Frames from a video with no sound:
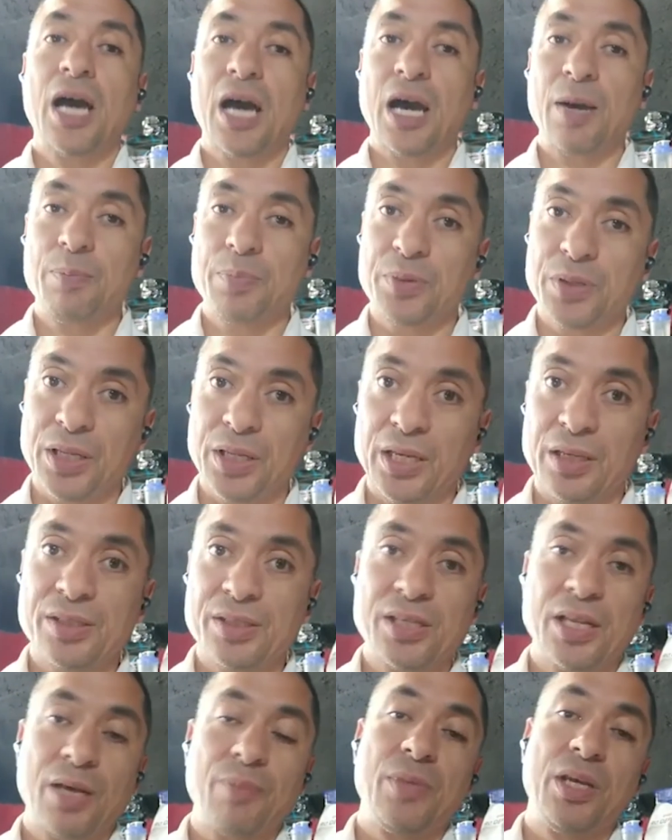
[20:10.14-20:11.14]

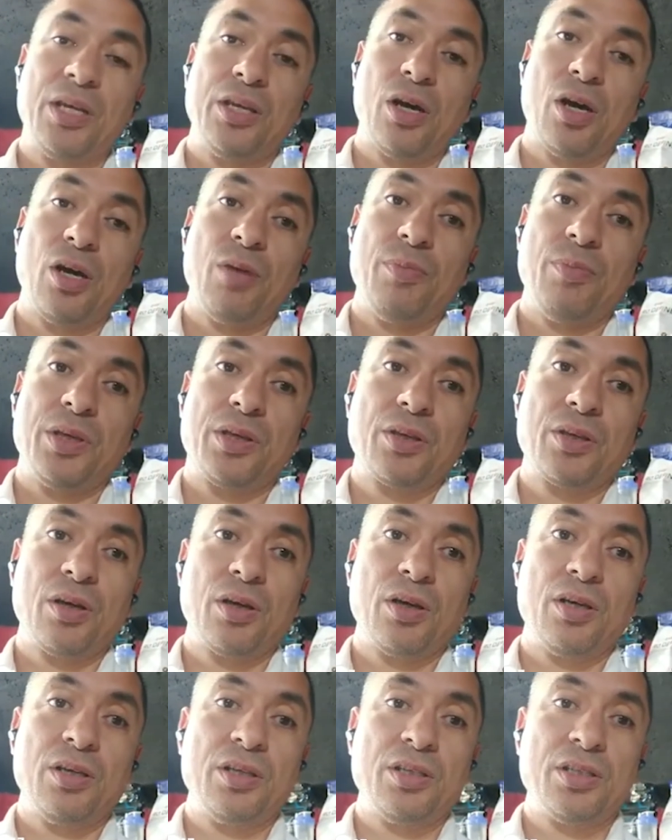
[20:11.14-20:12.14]
please let me know,
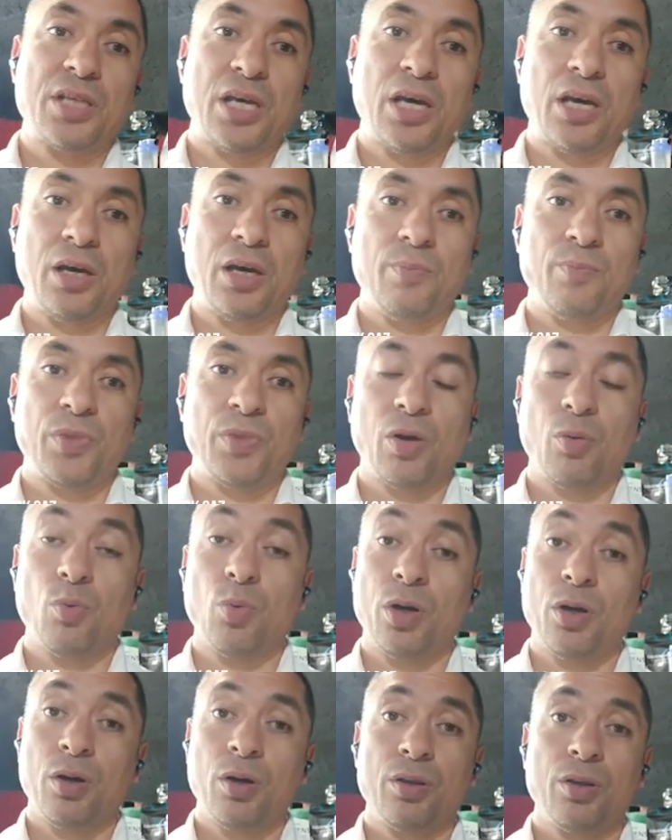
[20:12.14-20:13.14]
because
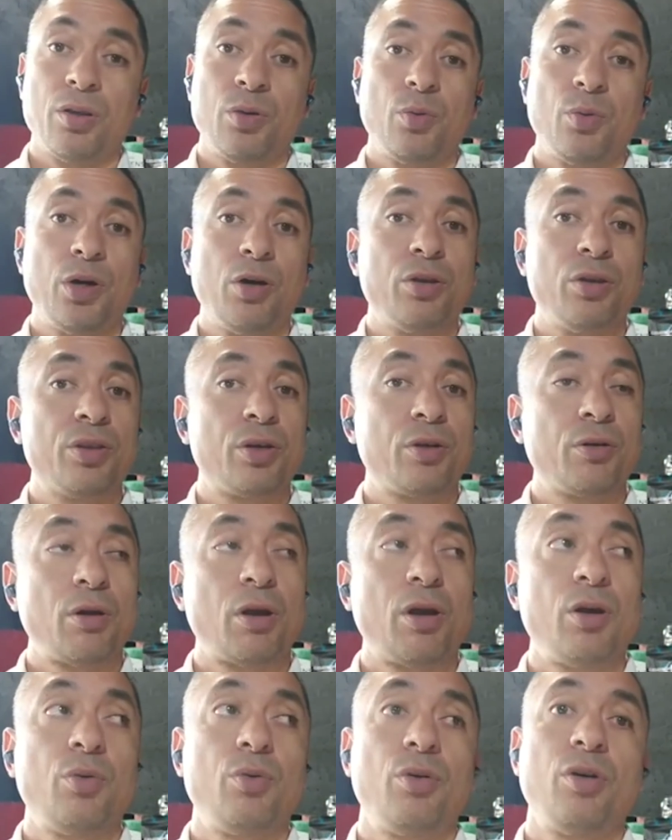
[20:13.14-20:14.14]
we're on the
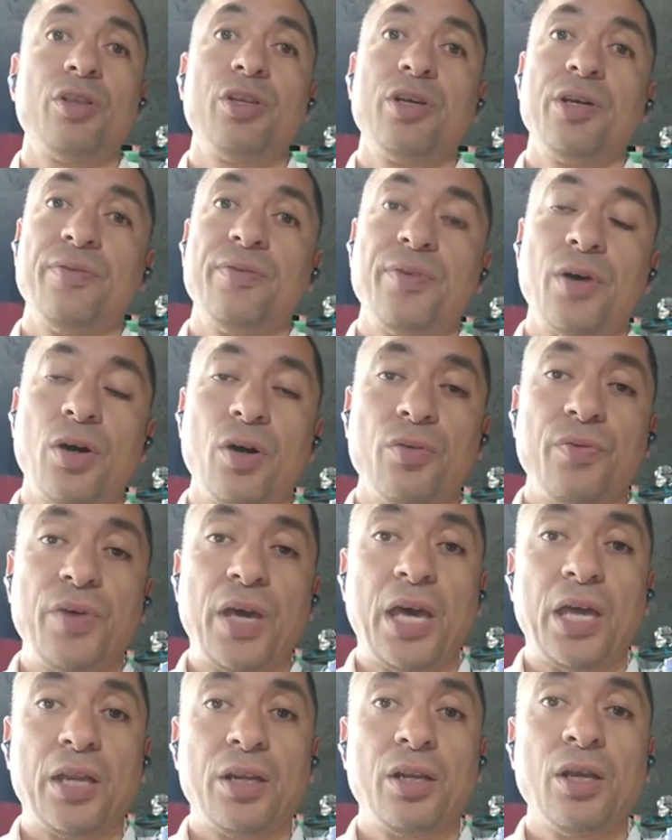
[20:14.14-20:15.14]
grow, we're on the evolve,
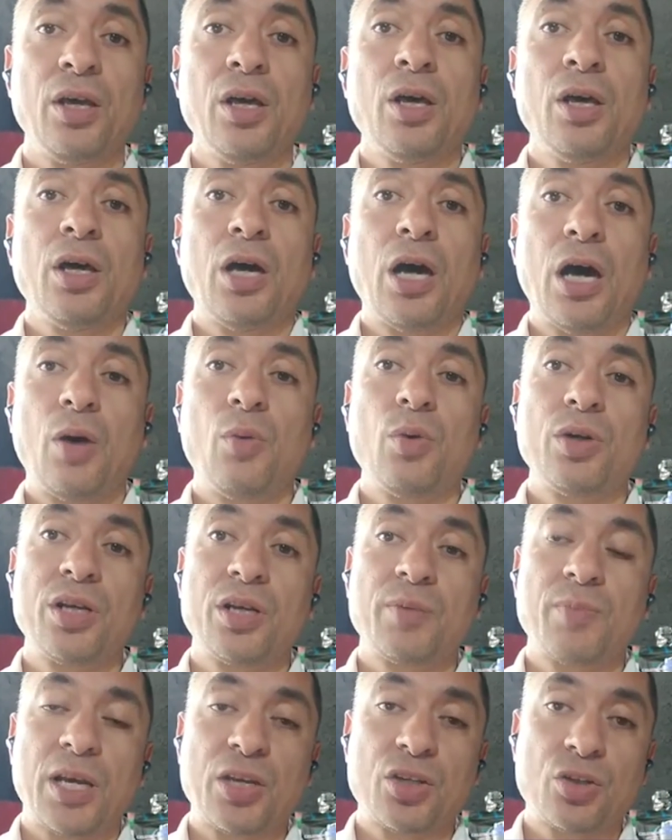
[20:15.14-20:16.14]
and I want
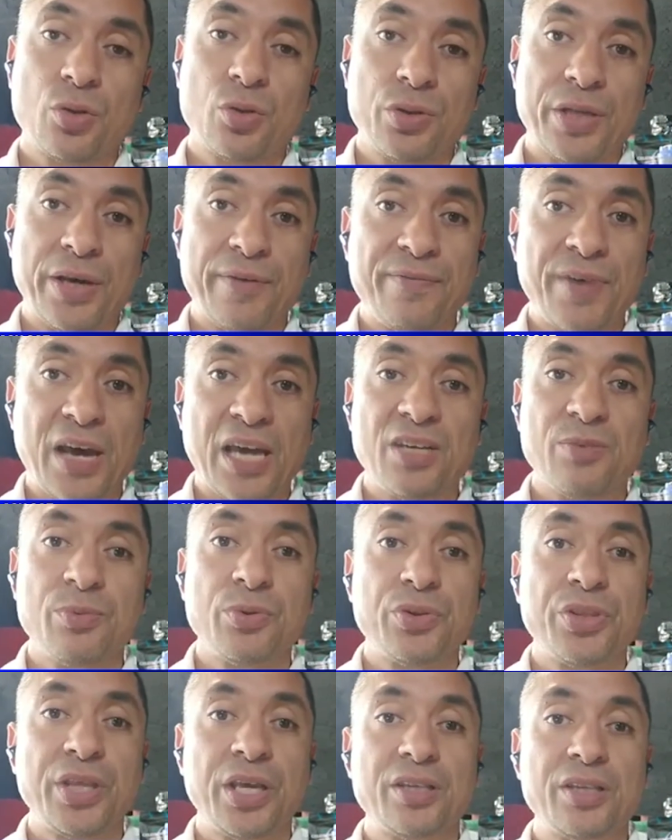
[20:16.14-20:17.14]
to make sure that
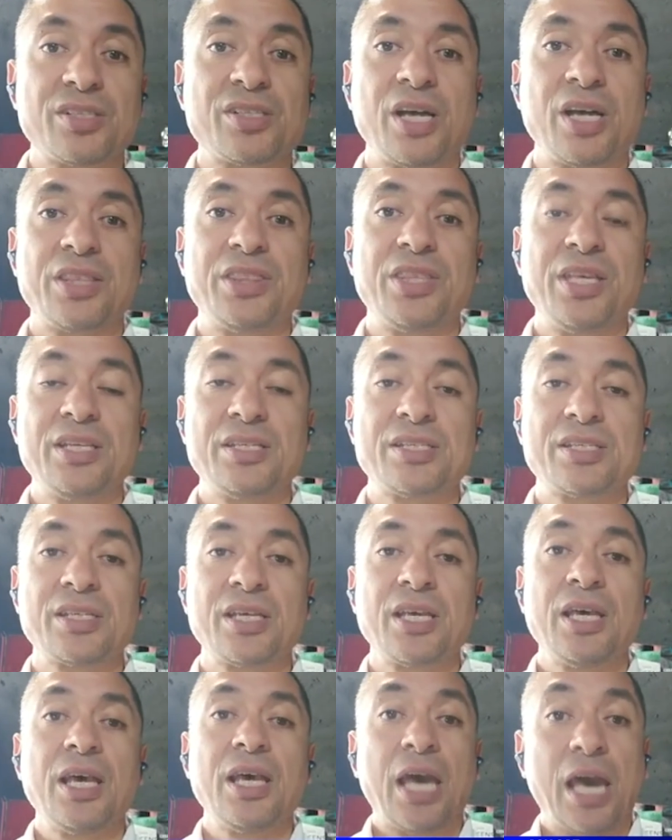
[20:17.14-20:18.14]
valuable things like
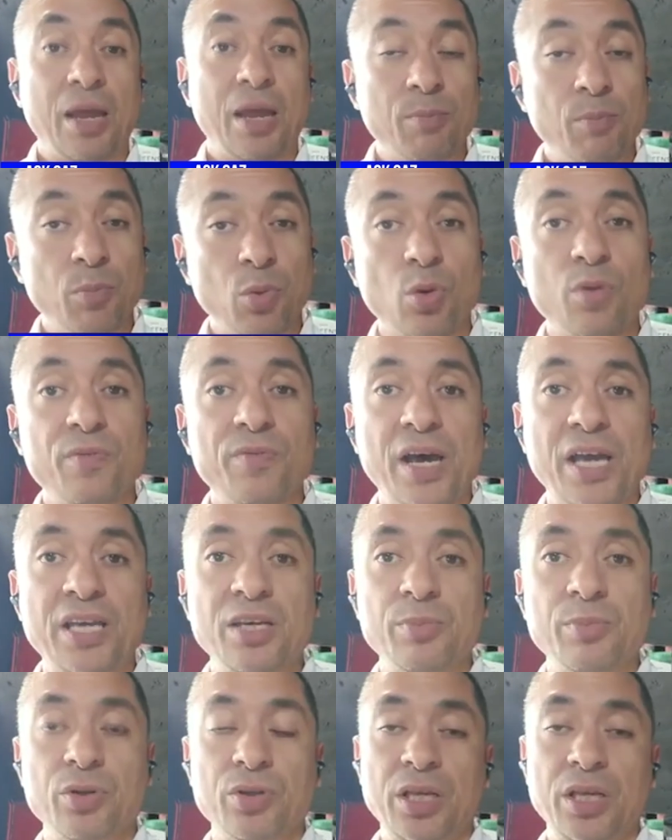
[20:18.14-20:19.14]
this and more
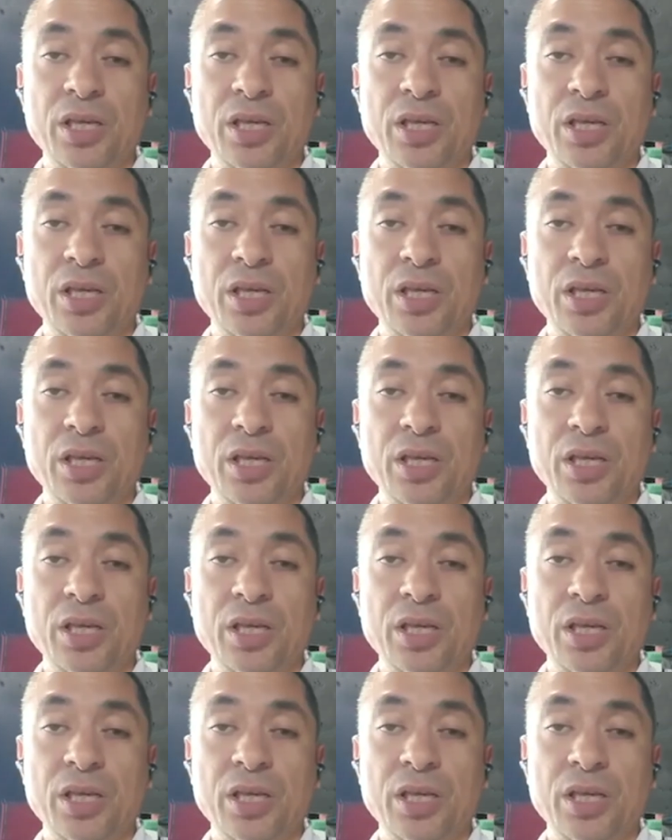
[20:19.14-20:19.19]
valuable